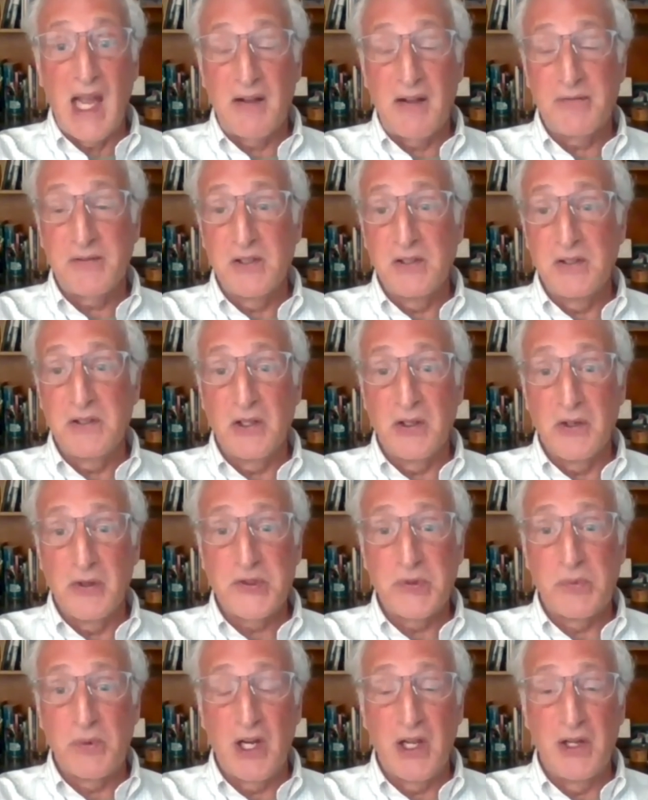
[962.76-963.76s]
after
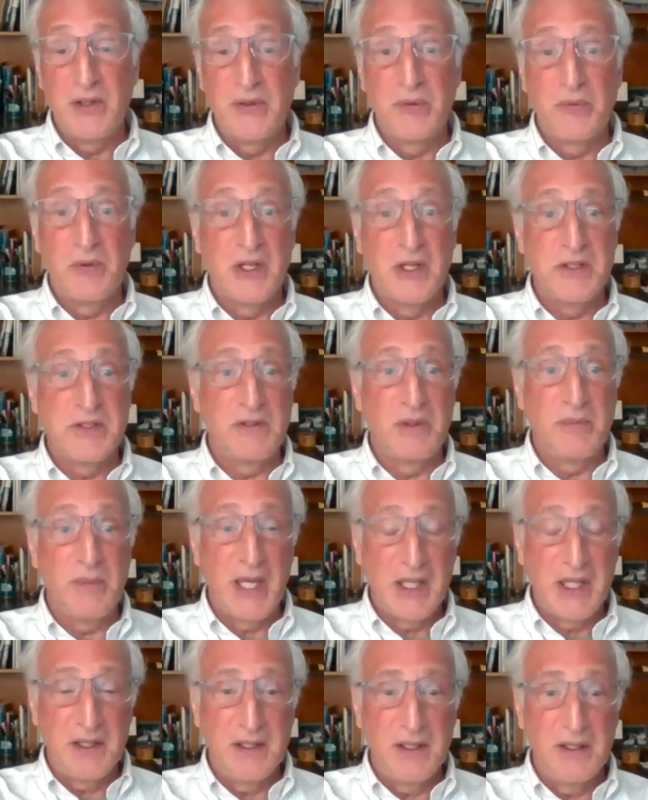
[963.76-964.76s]
Doe's 1 was
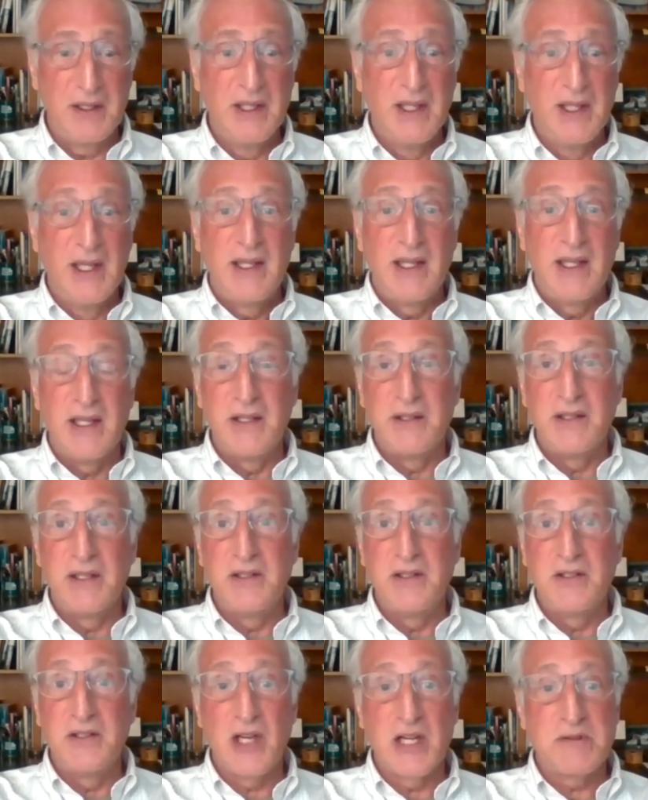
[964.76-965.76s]
remanded
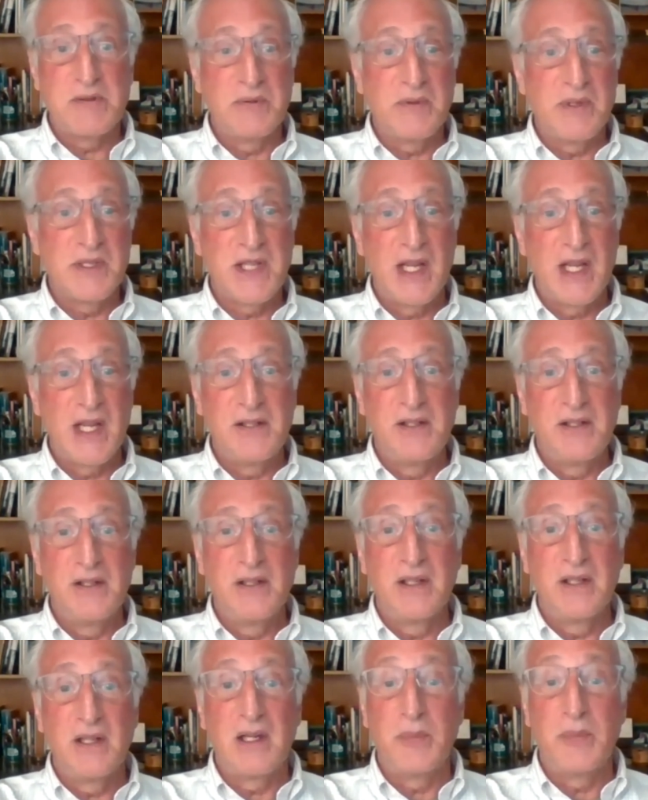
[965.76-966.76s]
and the judgment
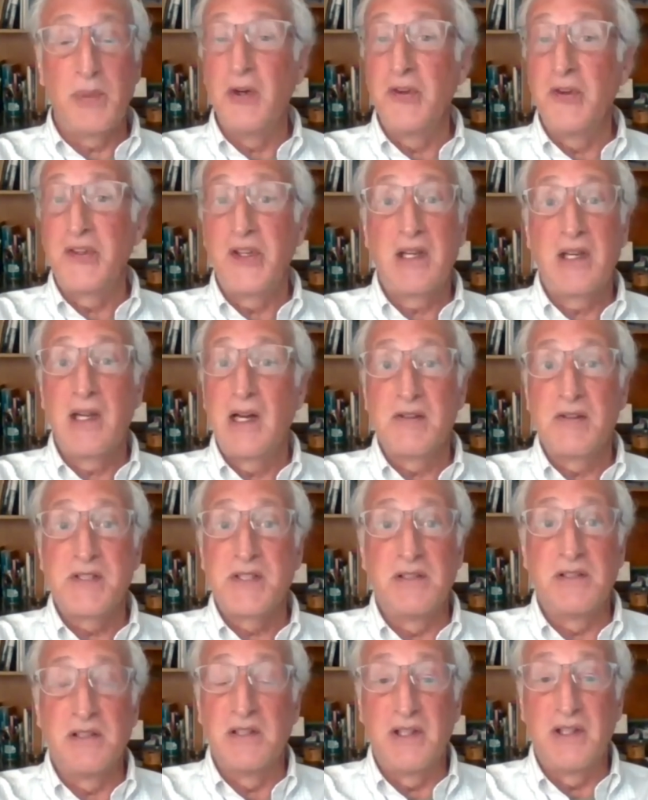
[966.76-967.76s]
was entered, opposing
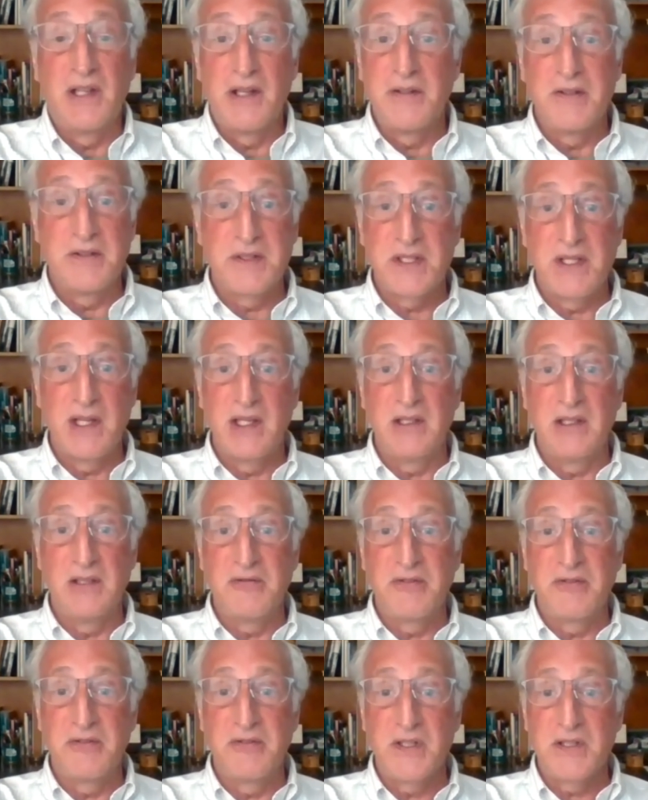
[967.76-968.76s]
counsel and other
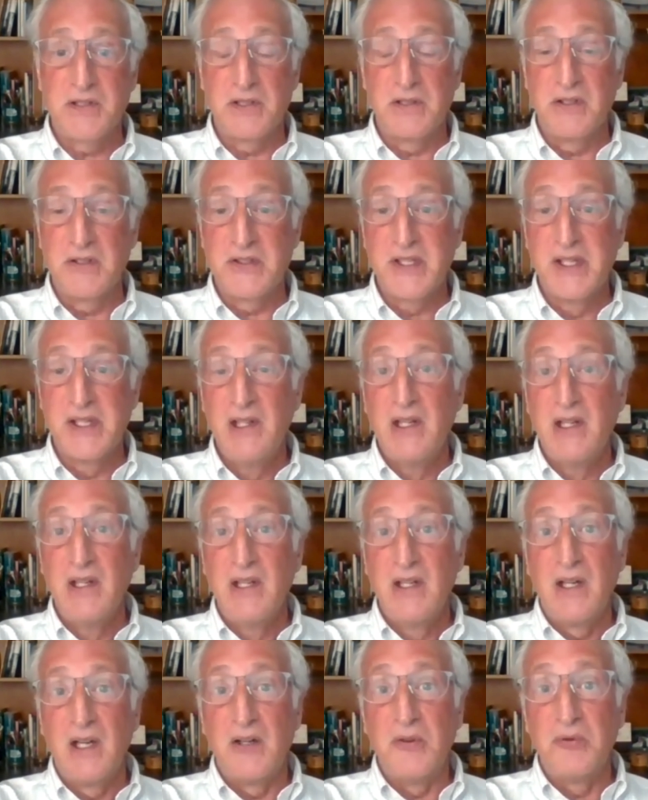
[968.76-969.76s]
state officials
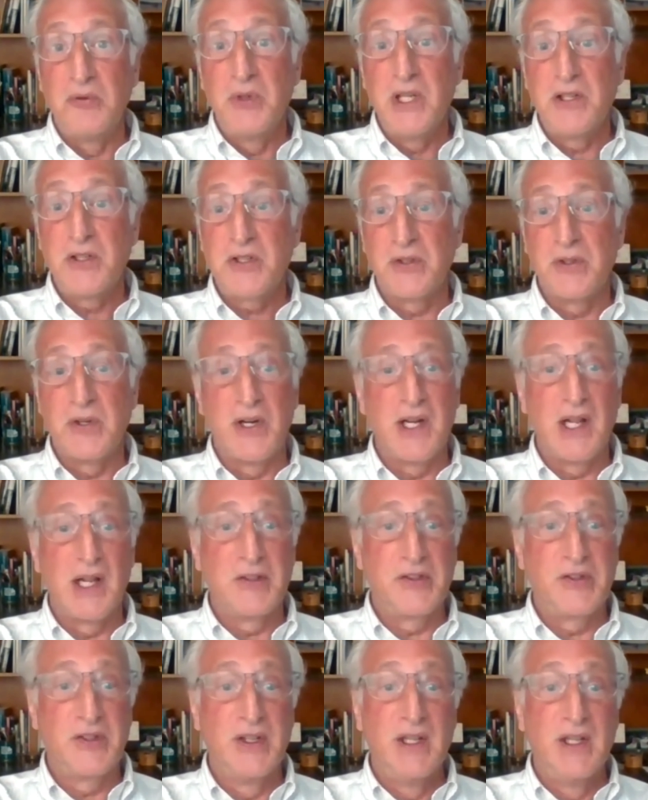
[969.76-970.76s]
reassured
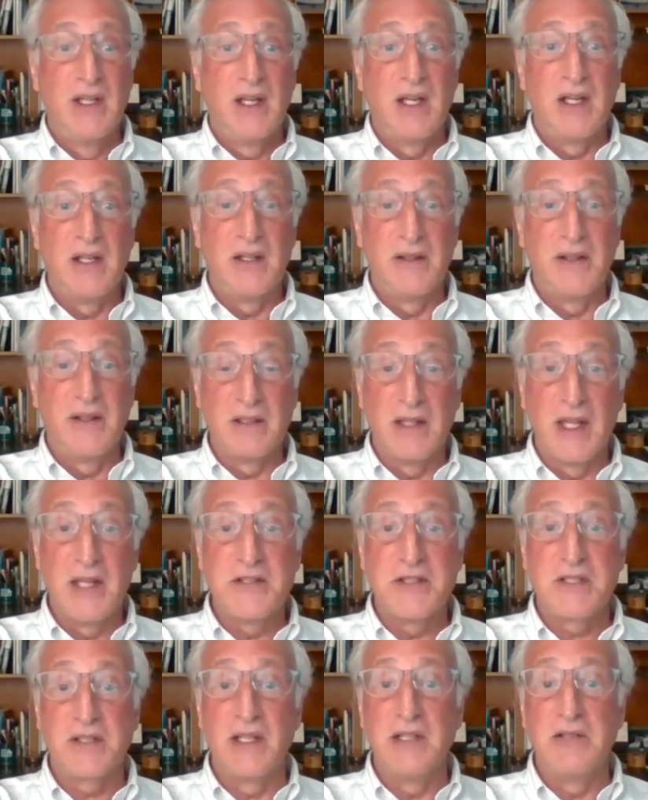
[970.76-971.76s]
us that a
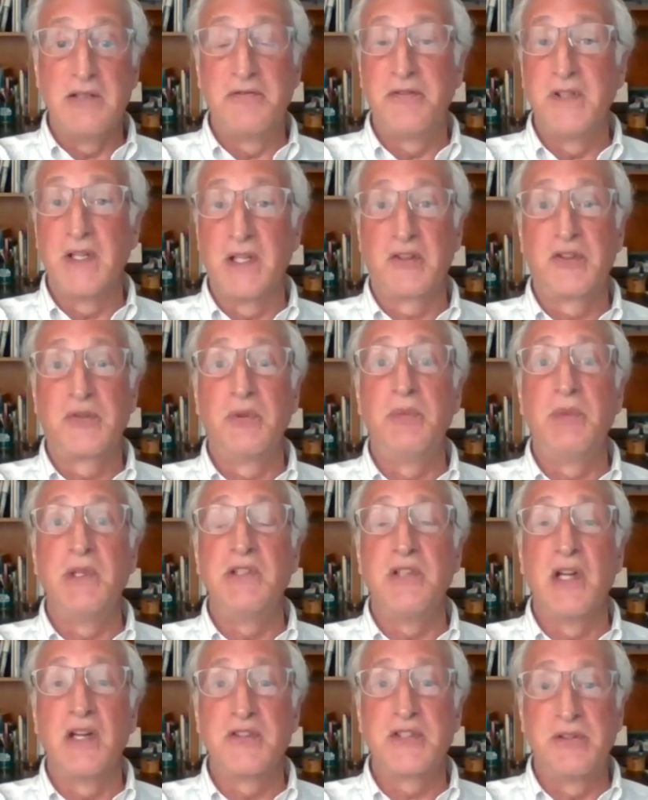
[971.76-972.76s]
legislative fix would
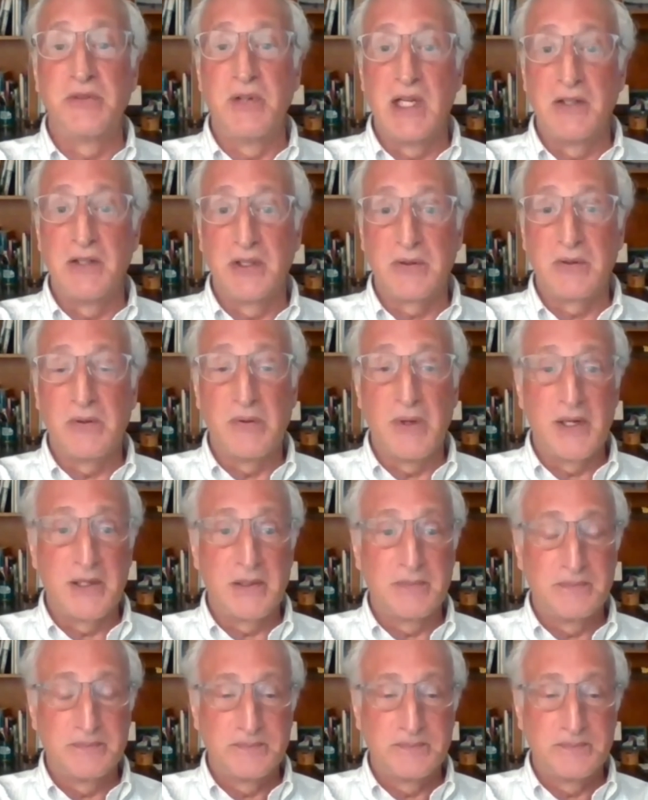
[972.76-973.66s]
be just around the corner.